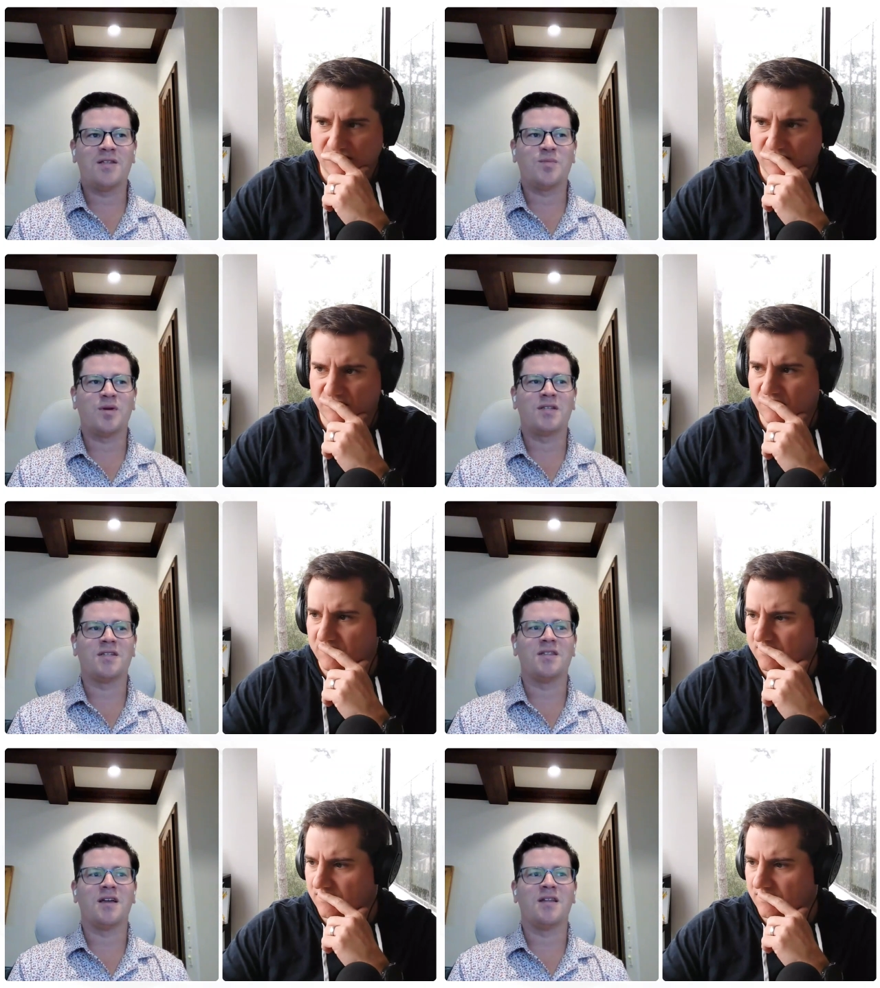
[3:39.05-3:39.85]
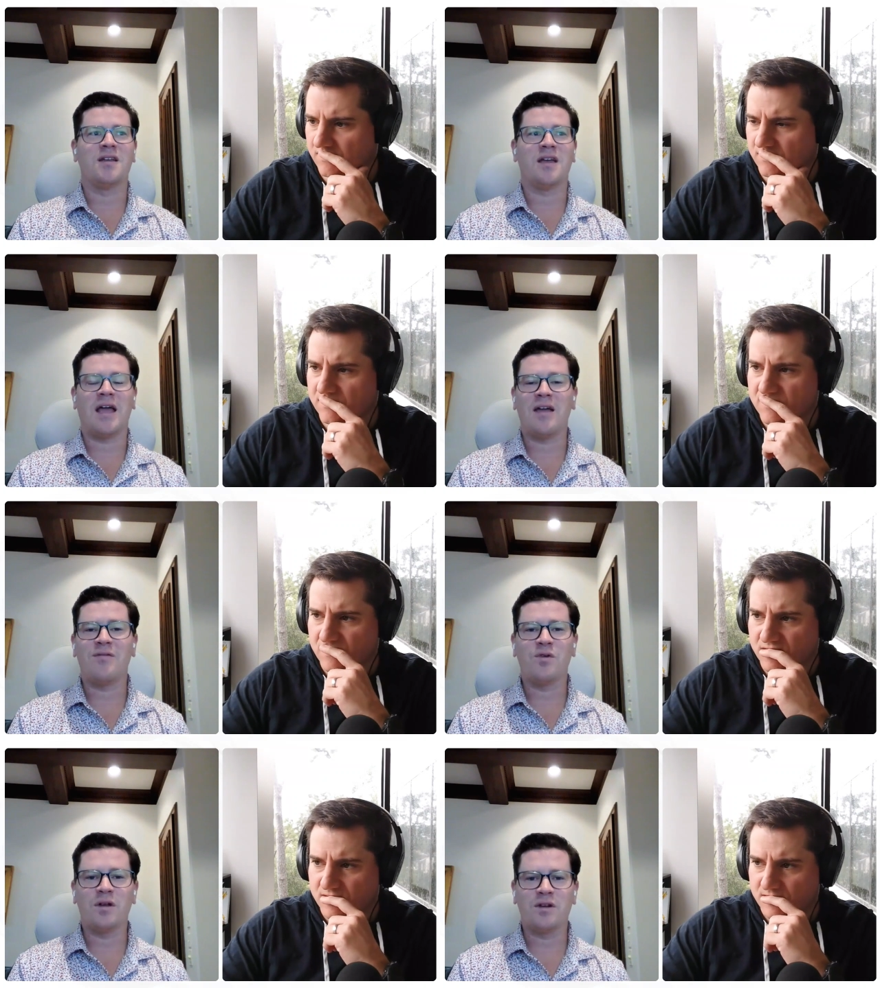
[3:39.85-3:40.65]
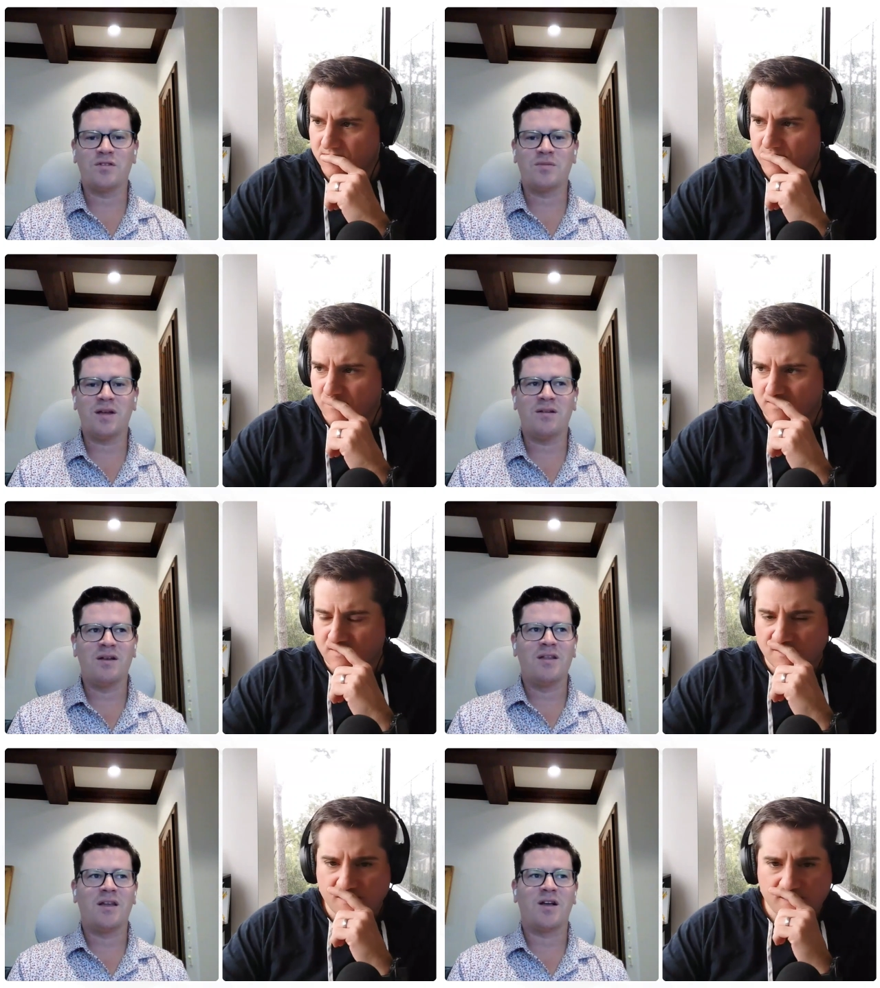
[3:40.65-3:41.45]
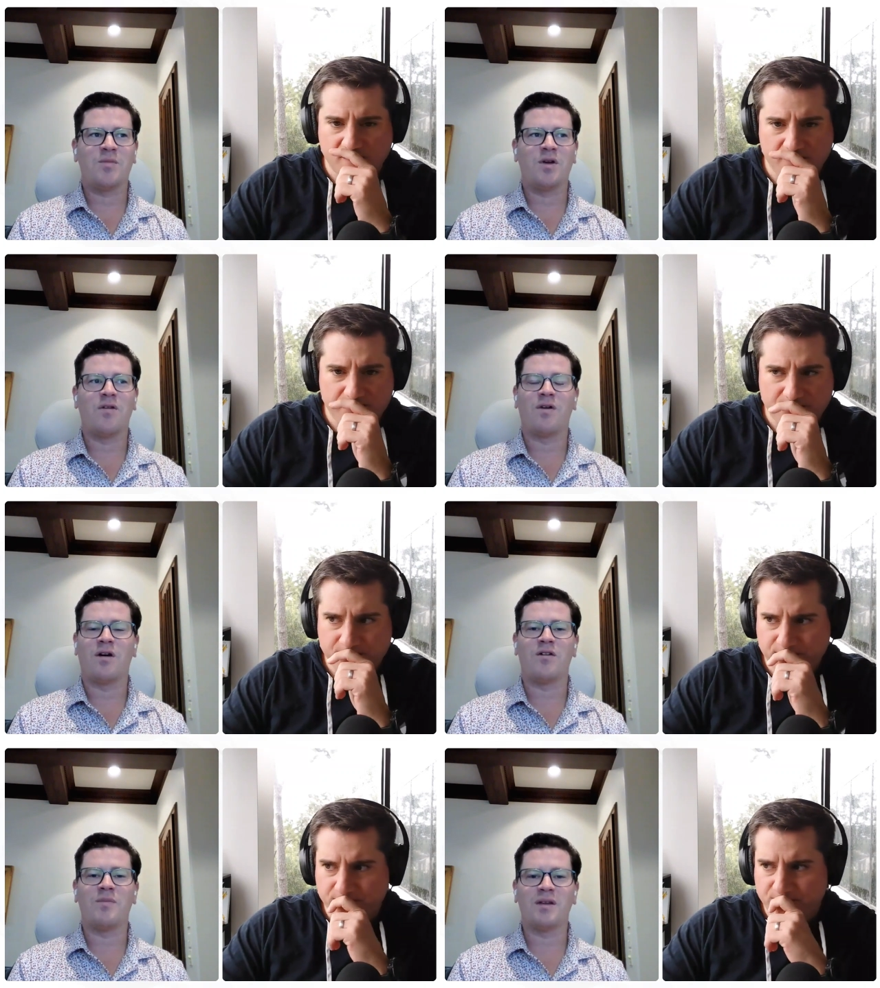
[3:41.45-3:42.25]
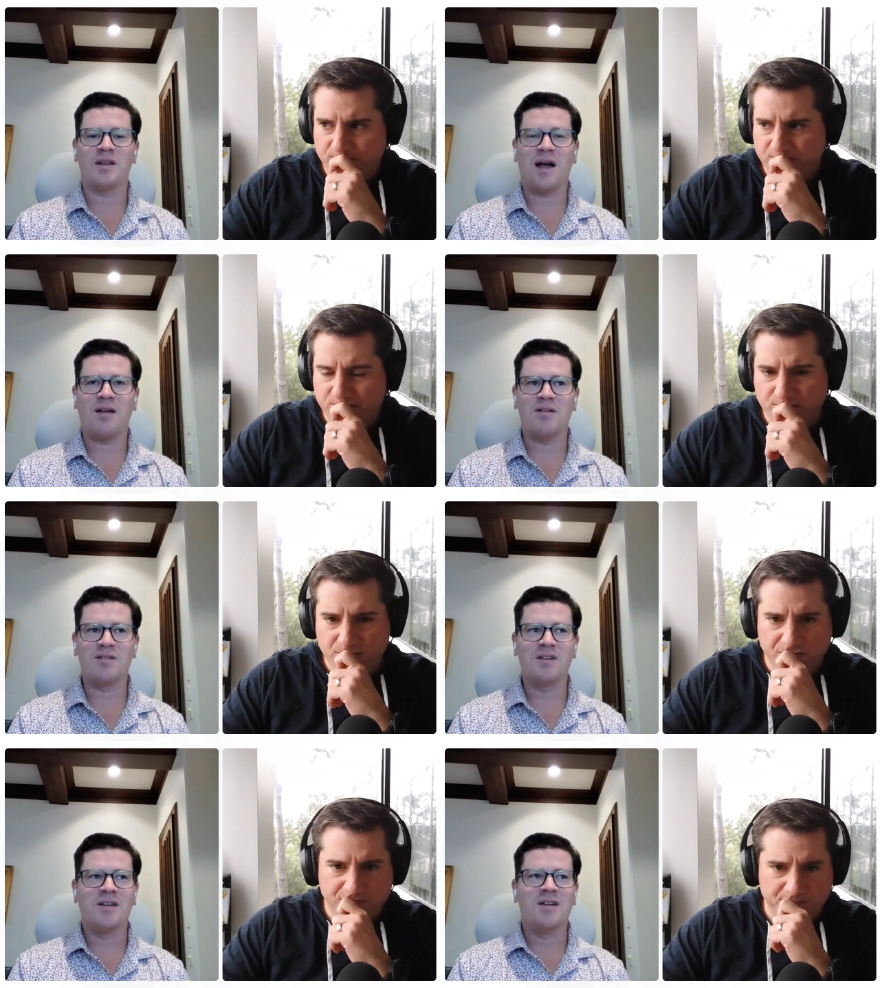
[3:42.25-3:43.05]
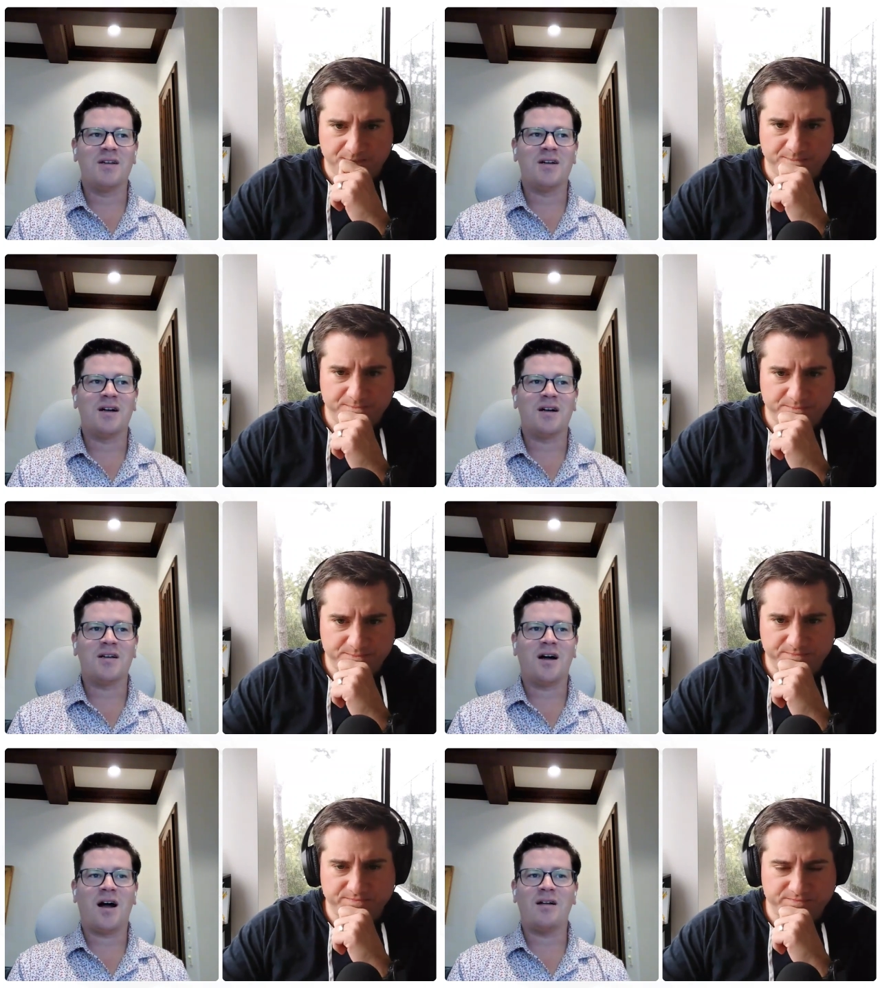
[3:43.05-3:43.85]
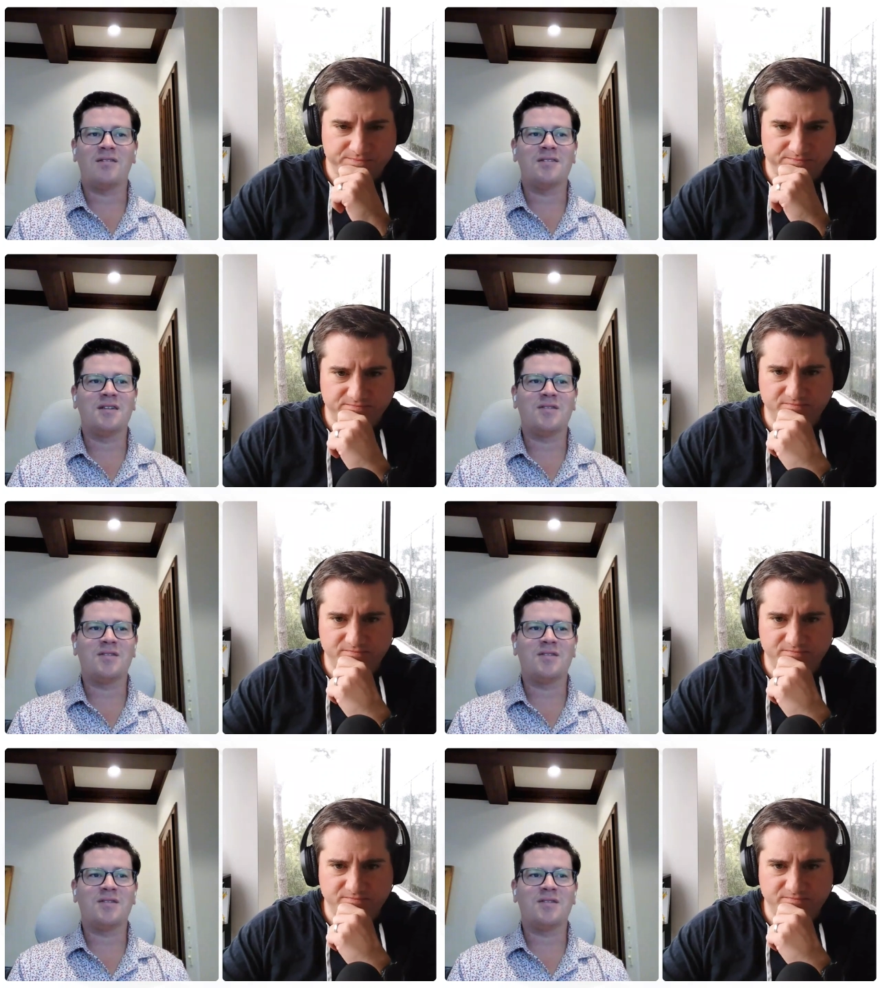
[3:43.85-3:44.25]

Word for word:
Speaker 1: It's predicted that a handful of years from now, that could be over $100 billion uh, Ireland's